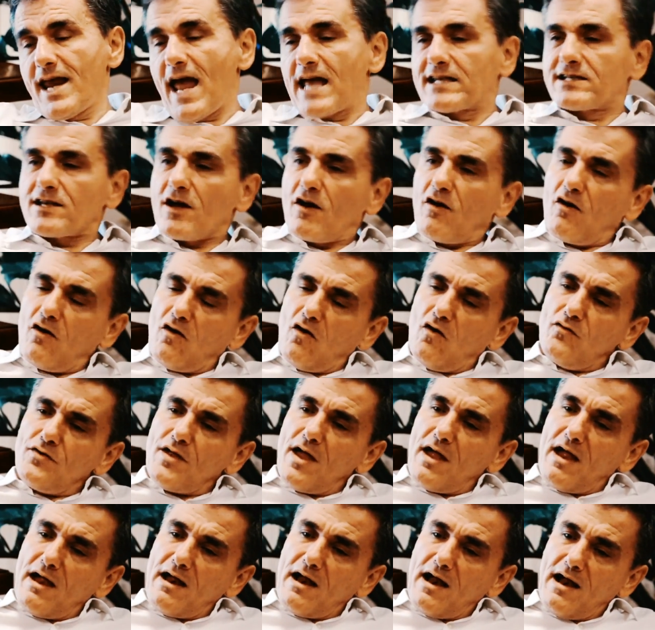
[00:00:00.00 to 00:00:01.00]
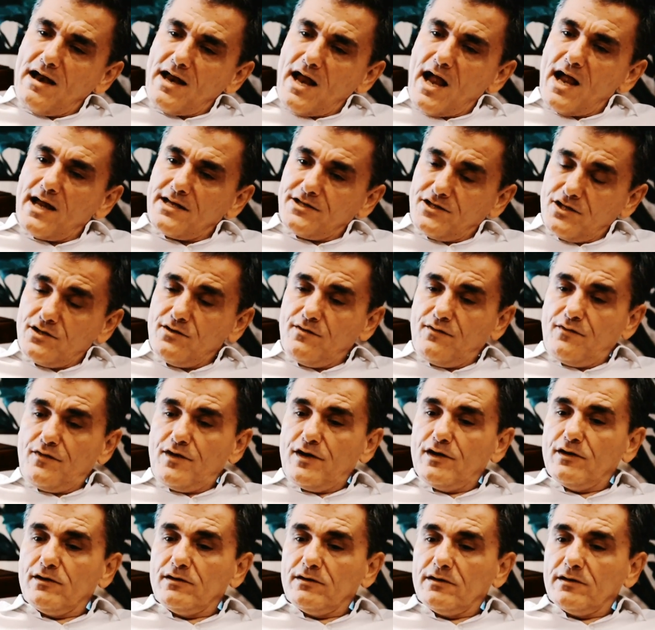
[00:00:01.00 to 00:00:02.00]
Yes, I do
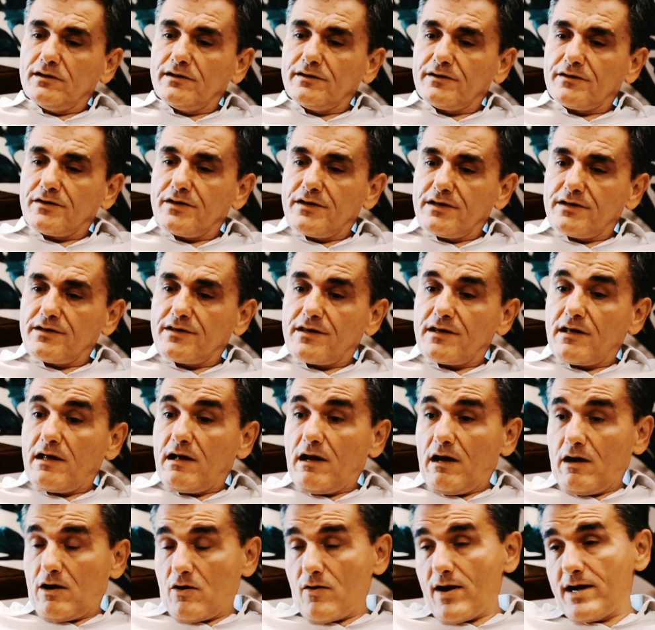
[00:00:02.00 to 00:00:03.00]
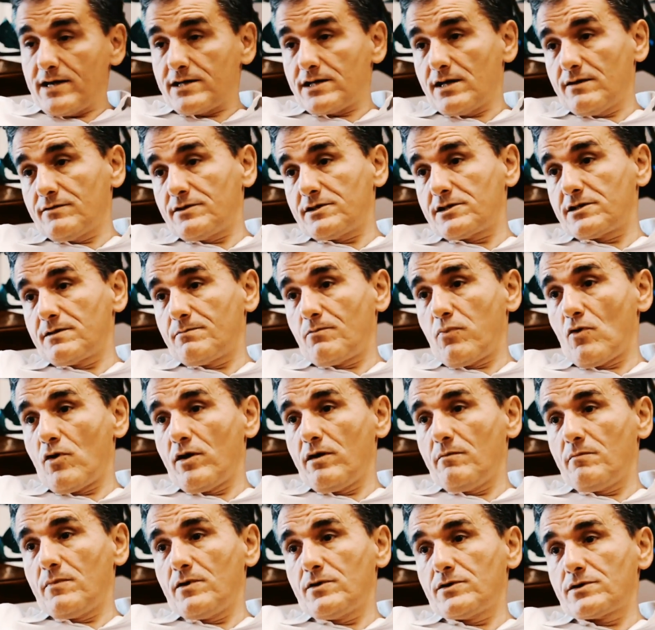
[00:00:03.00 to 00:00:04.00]
feel that a great deal of
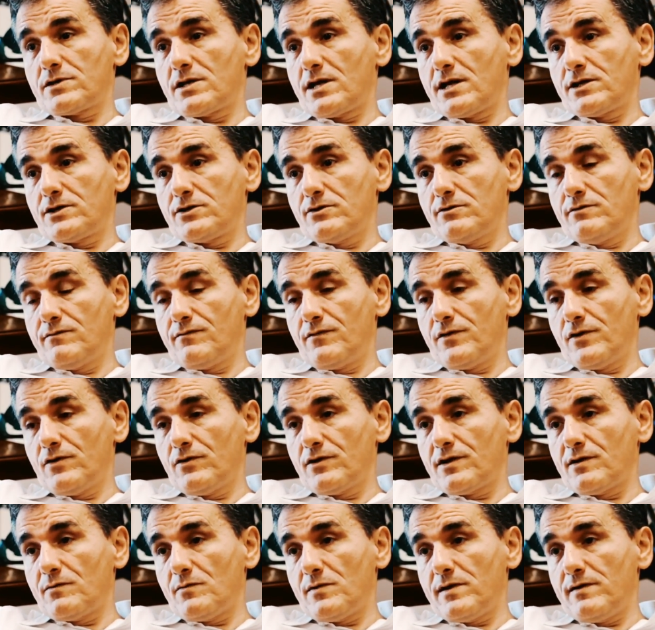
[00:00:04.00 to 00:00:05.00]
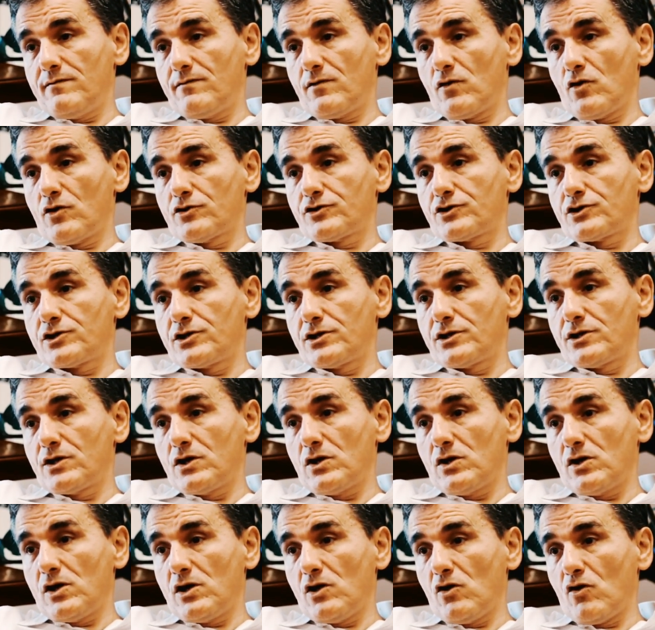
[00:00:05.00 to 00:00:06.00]
disappointment, and I do feel that we've lost
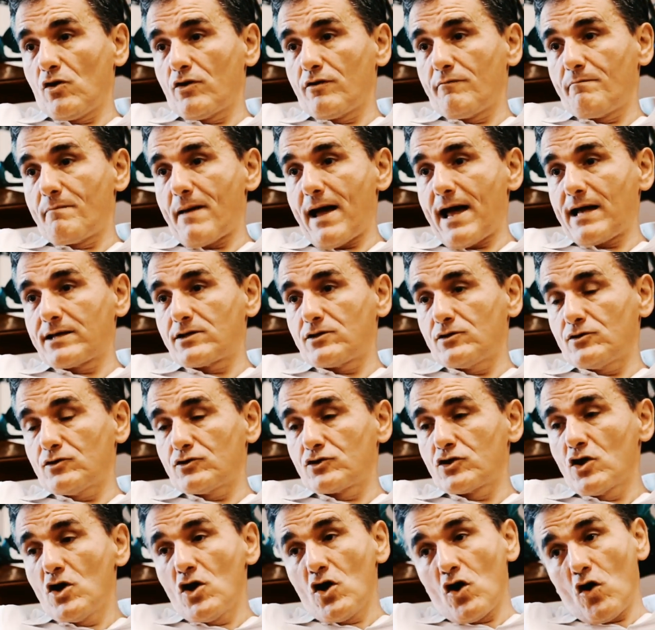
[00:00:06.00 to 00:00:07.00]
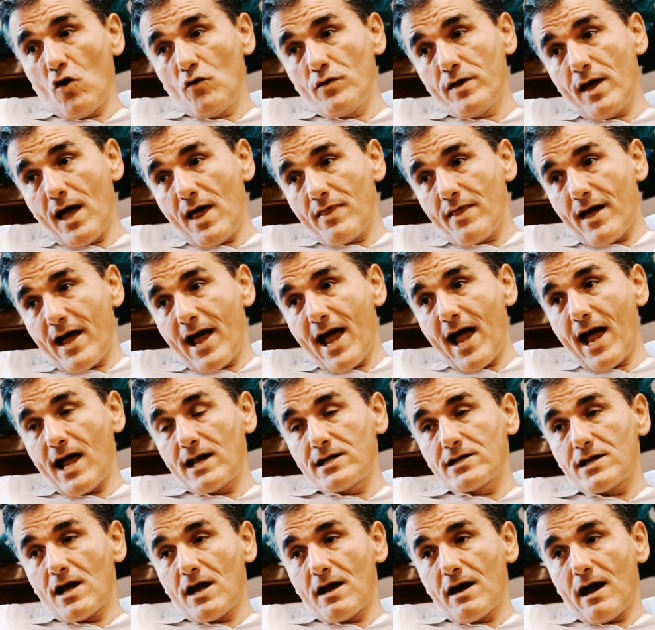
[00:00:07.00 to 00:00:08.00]
a lot of battles. On the other
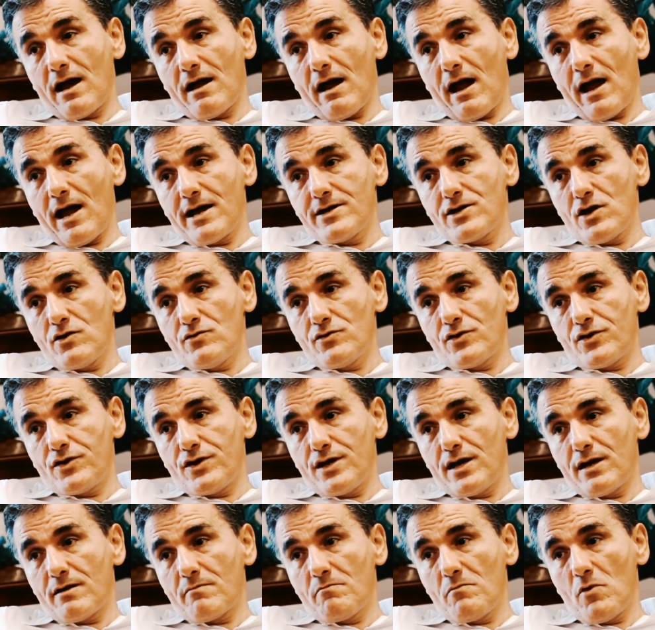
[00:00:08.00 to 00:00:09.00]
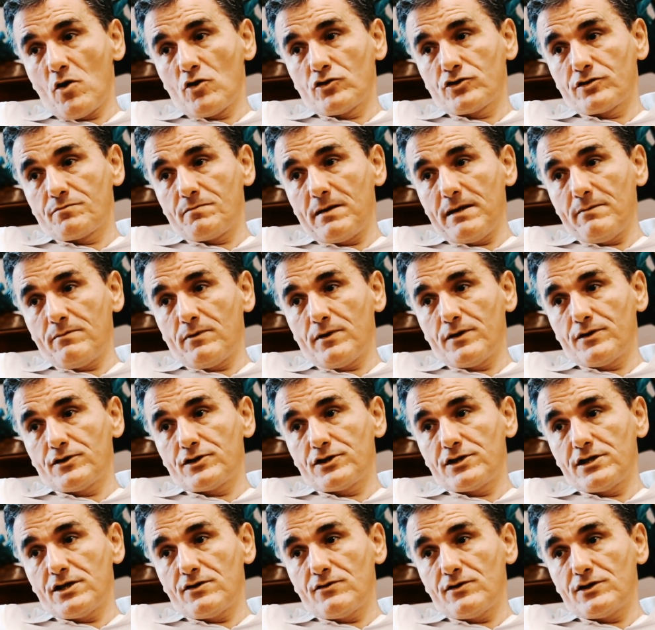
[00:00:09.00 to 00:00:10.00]
hand, I don't think most people in
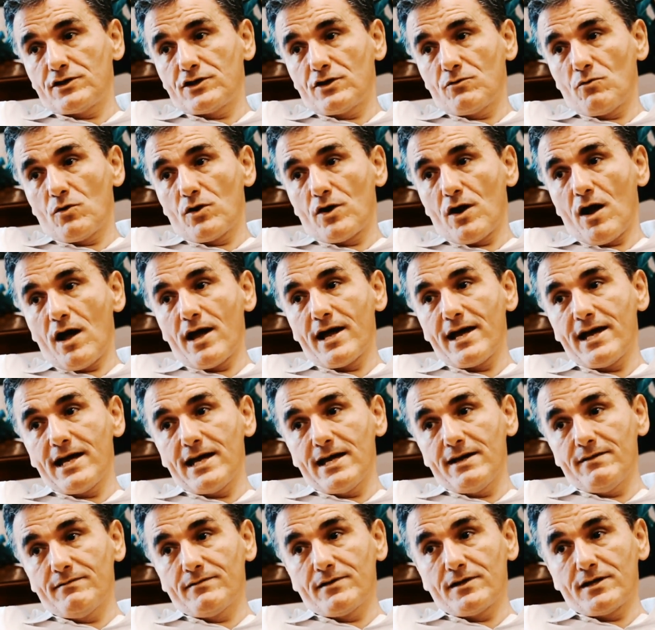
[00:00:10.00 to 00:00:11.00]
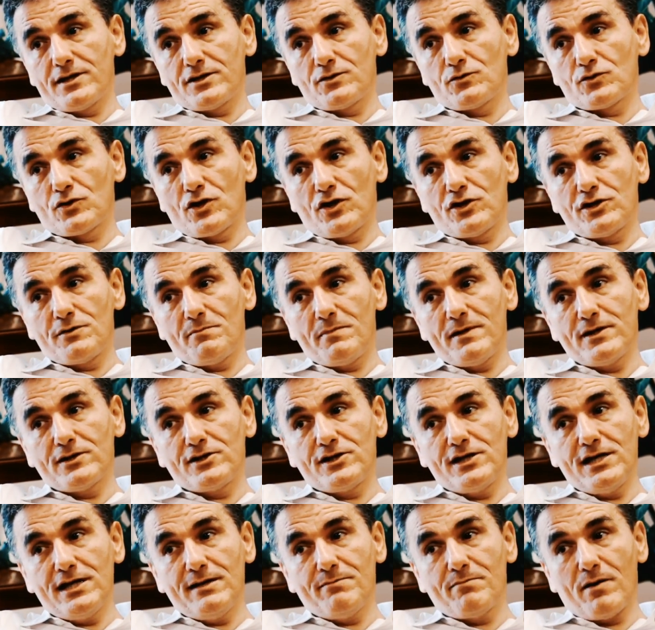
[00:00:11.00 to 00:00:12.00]
Syriza were naive that this was going to be
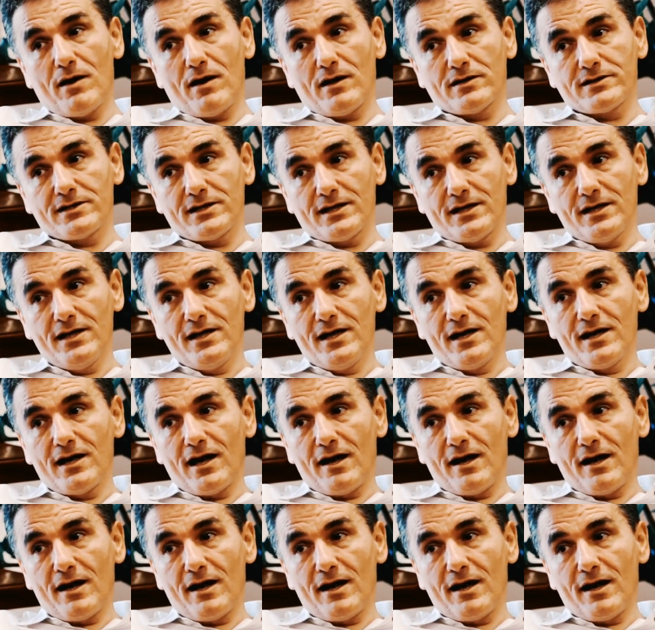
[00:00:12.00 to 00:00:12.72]
a tea party.